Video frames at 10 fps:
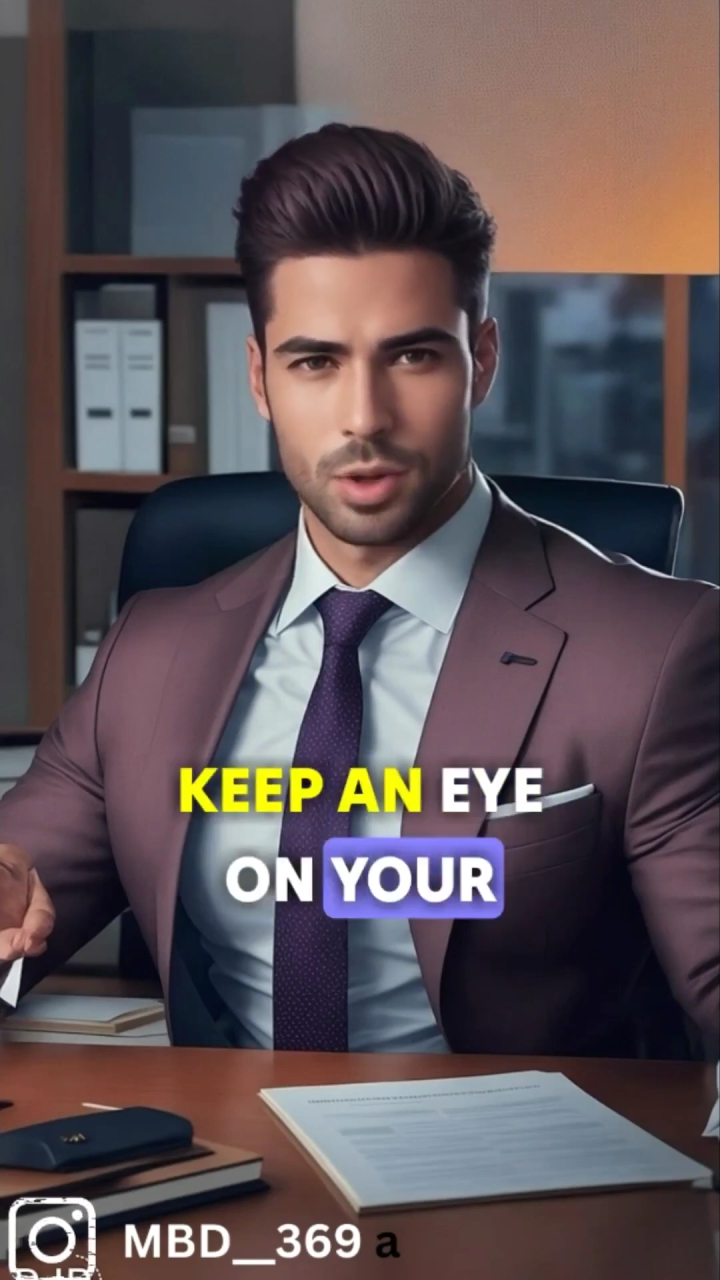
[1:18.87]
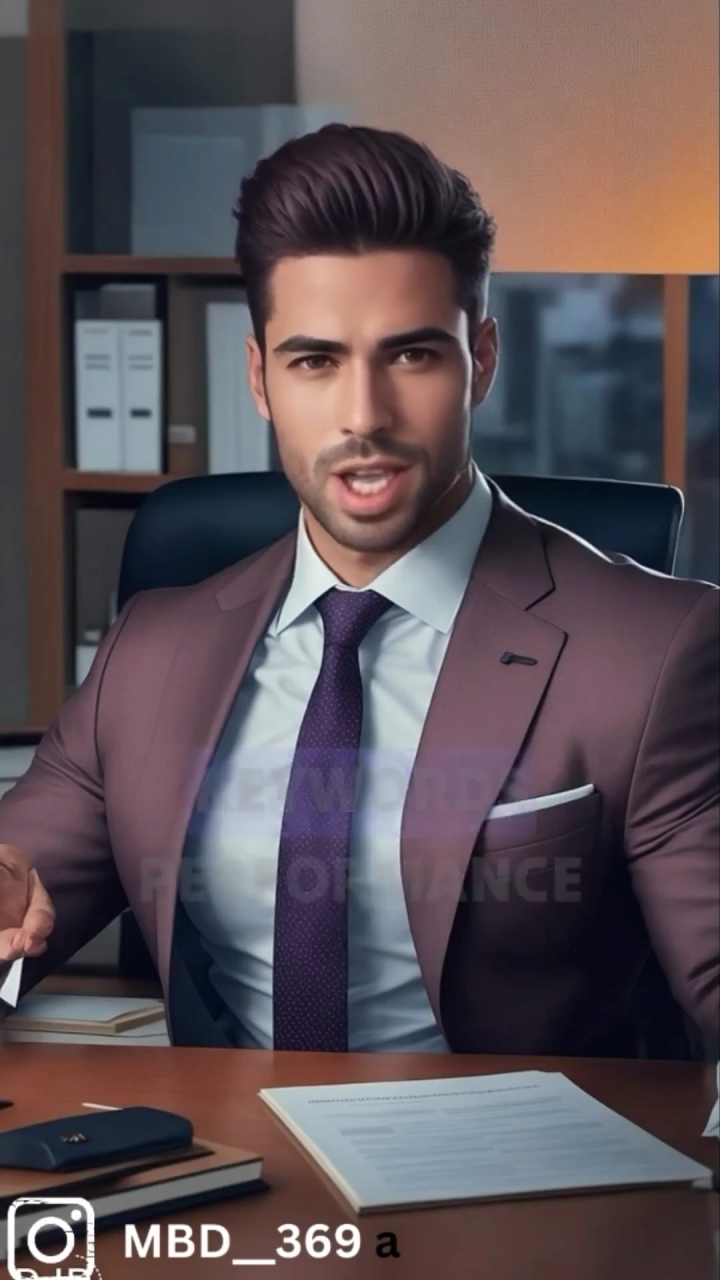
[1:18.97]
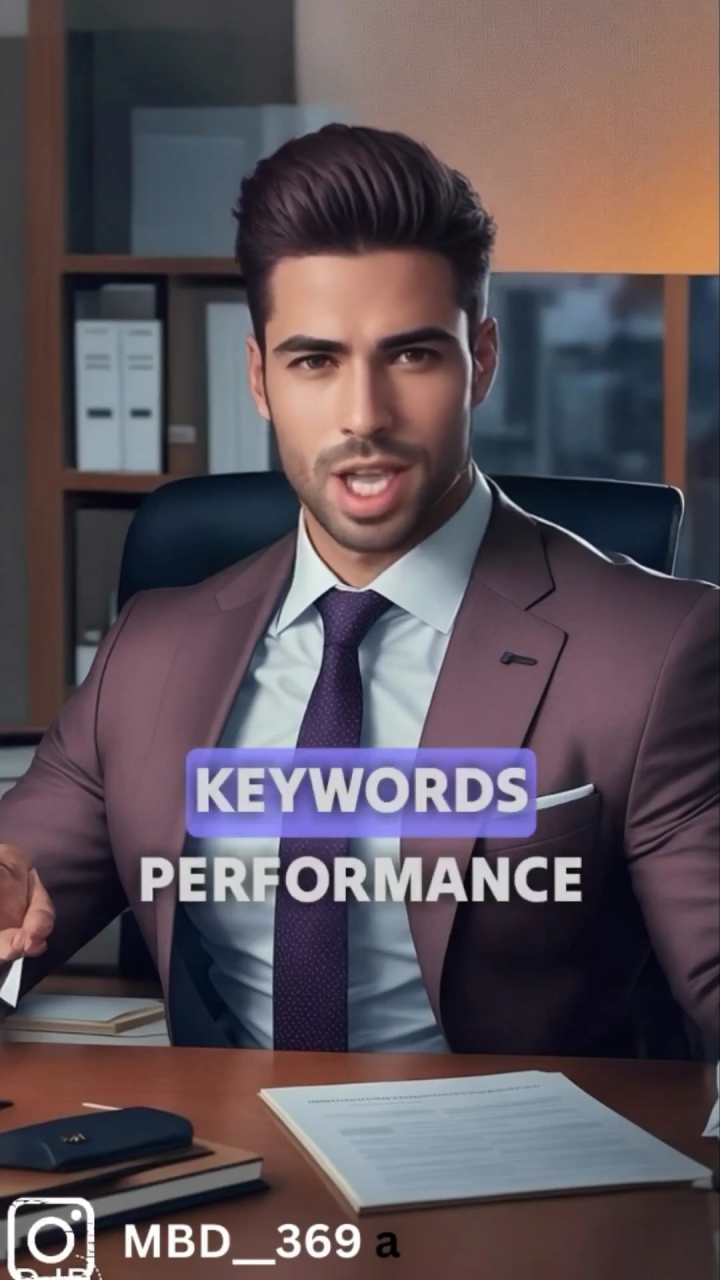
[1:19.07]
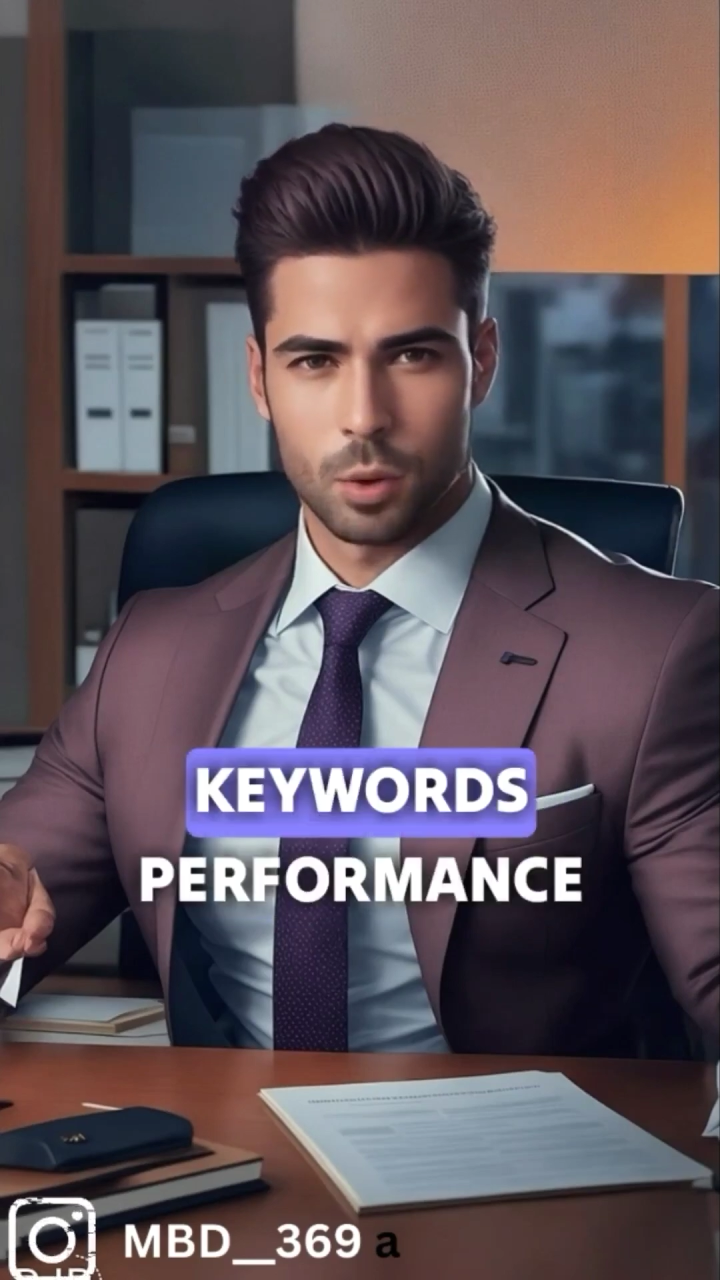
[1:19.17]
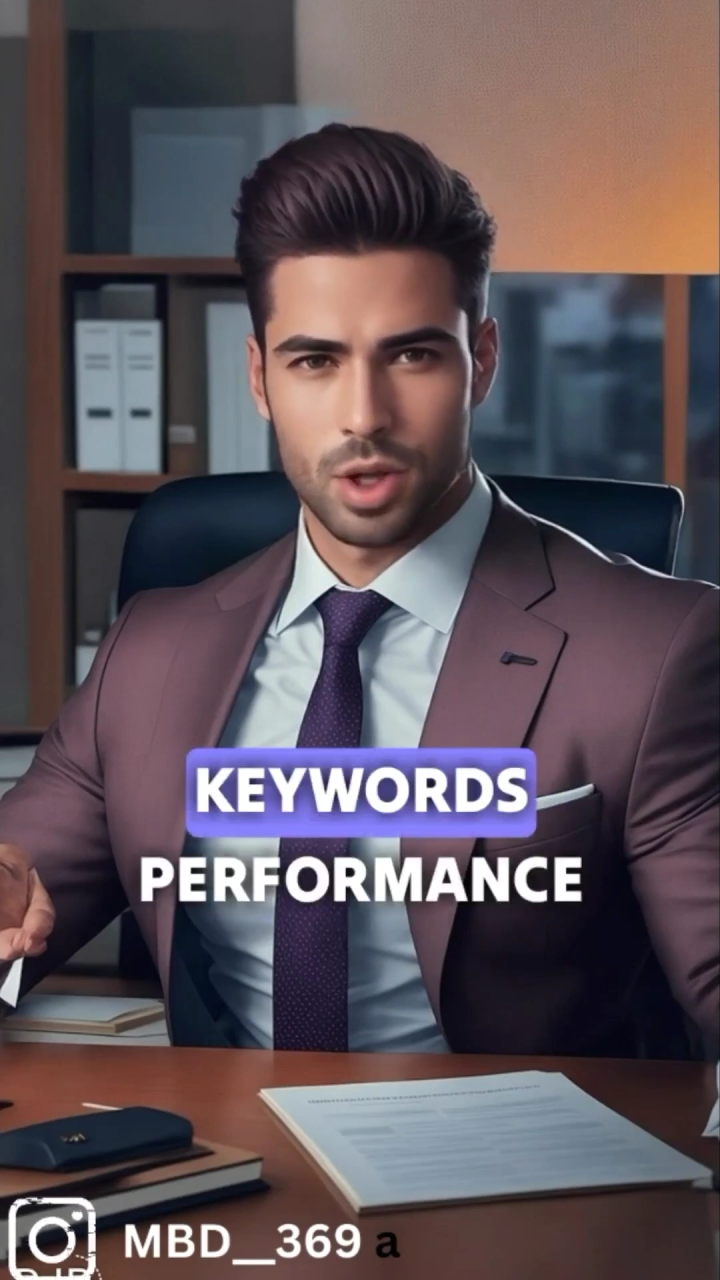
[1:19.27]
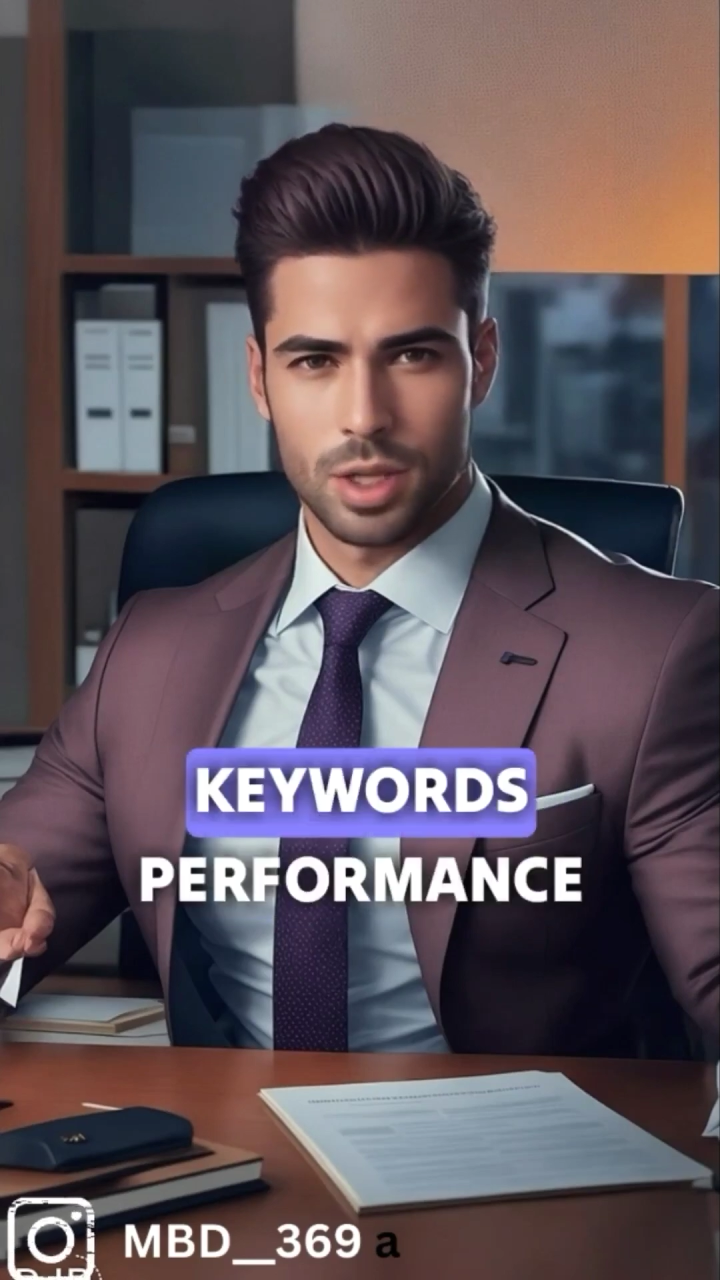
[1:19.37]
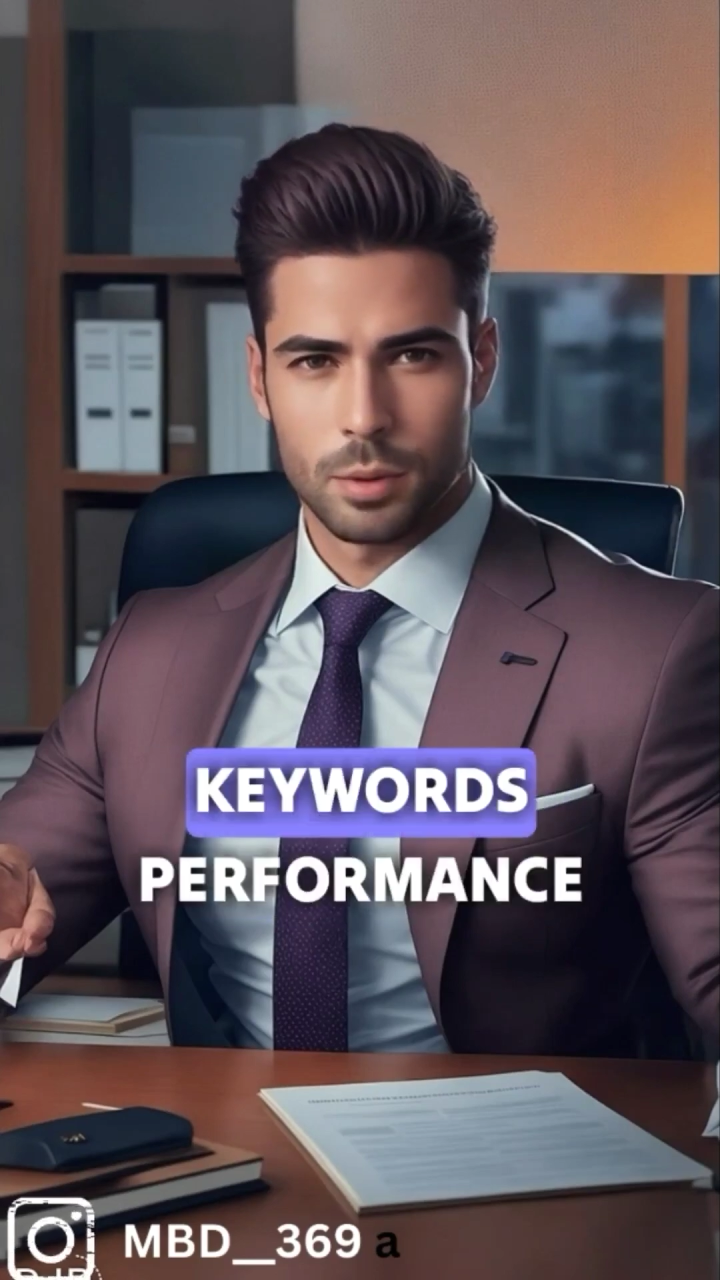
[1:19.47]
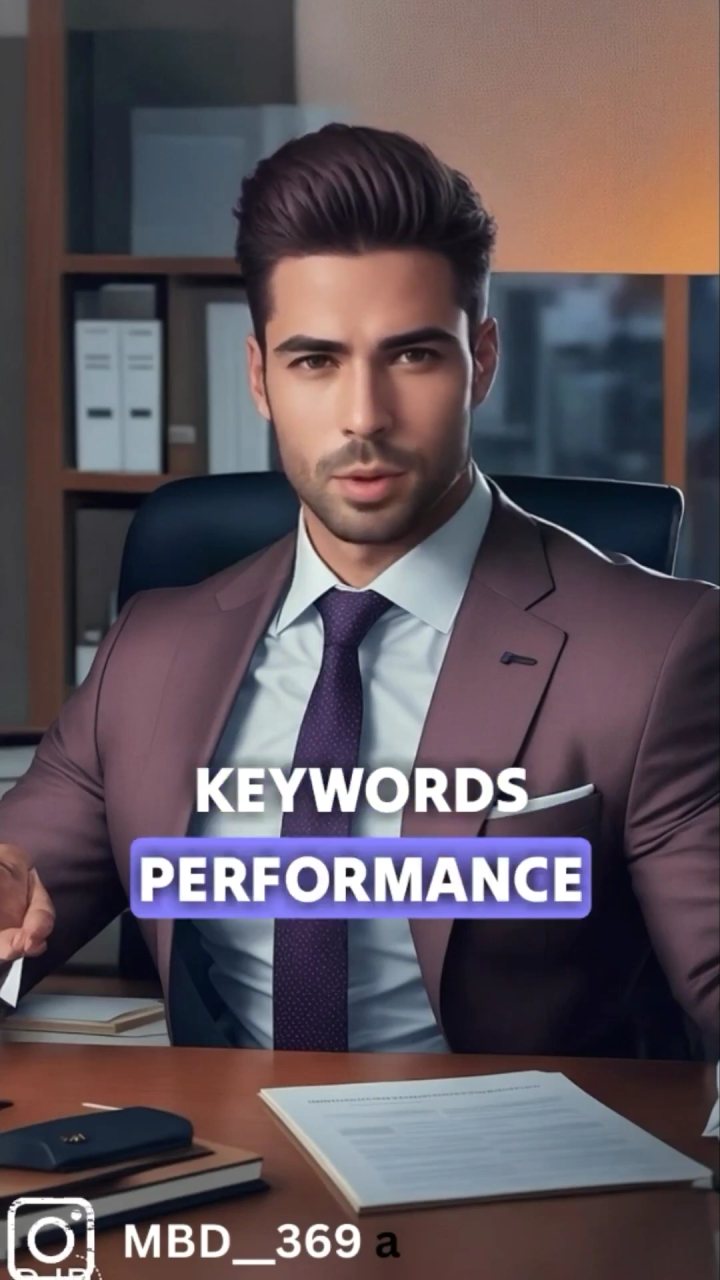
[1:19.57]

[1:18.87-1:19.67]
your keyword's